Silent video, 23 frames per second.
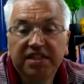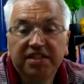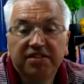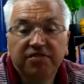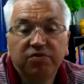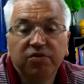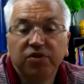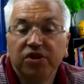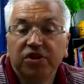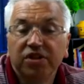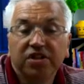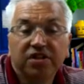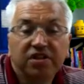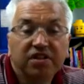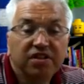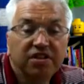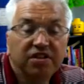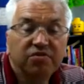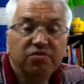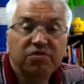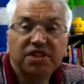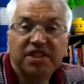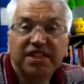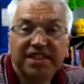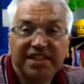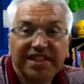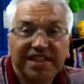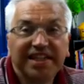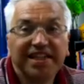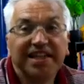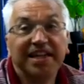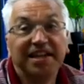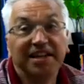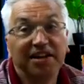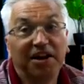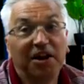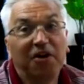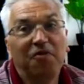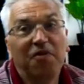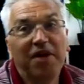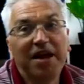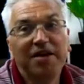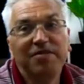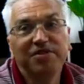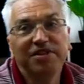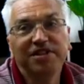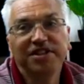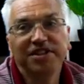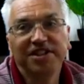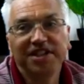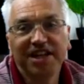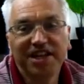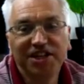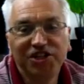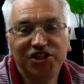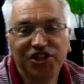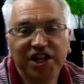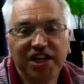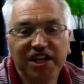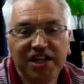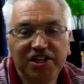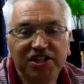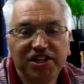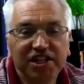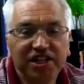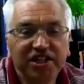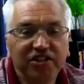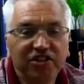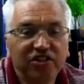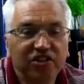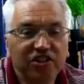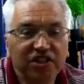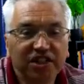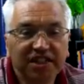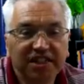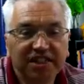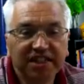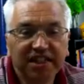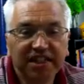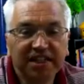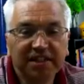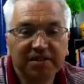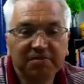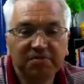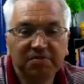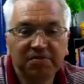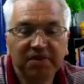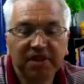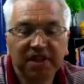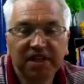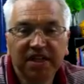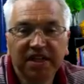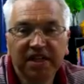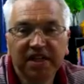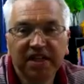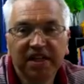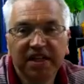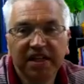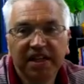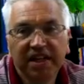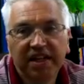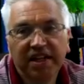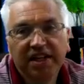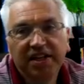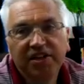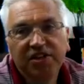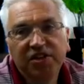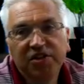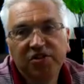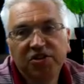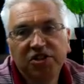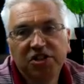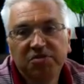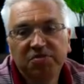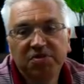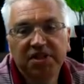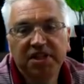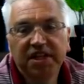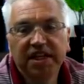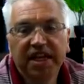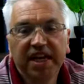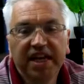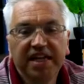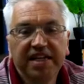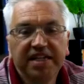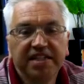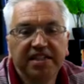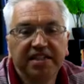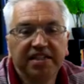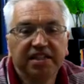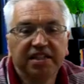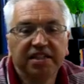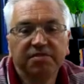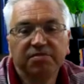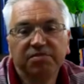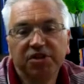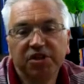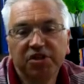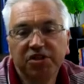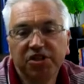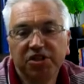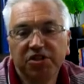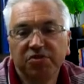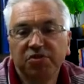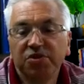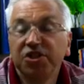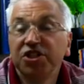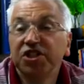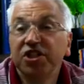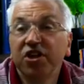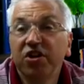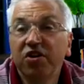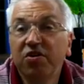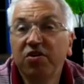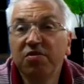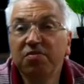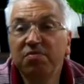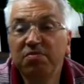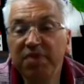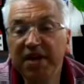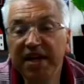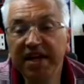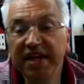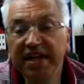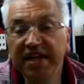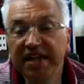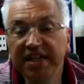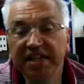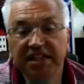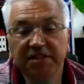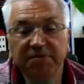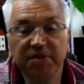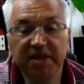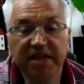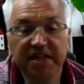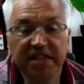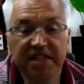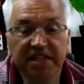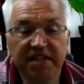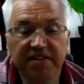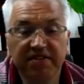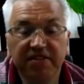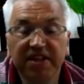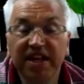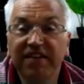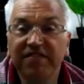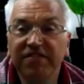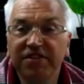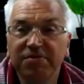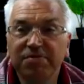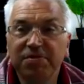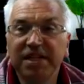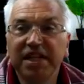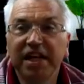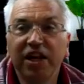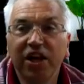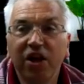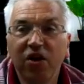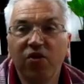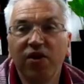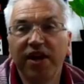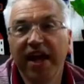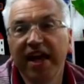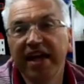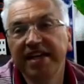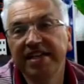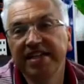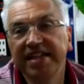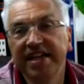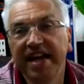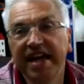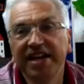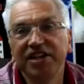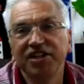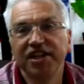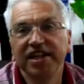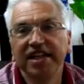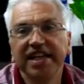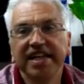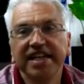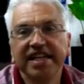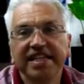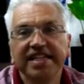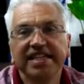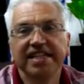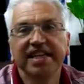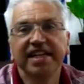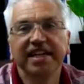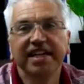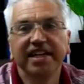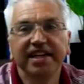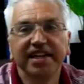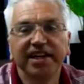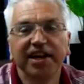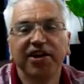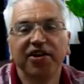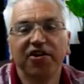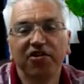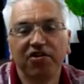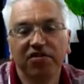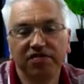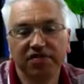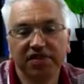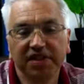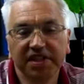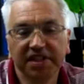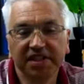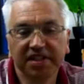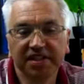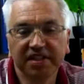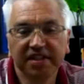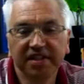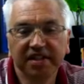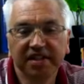of work that we see around us that are changing all the time. It used to be the case that computers were so big and expensive they have to be located actually inside an office.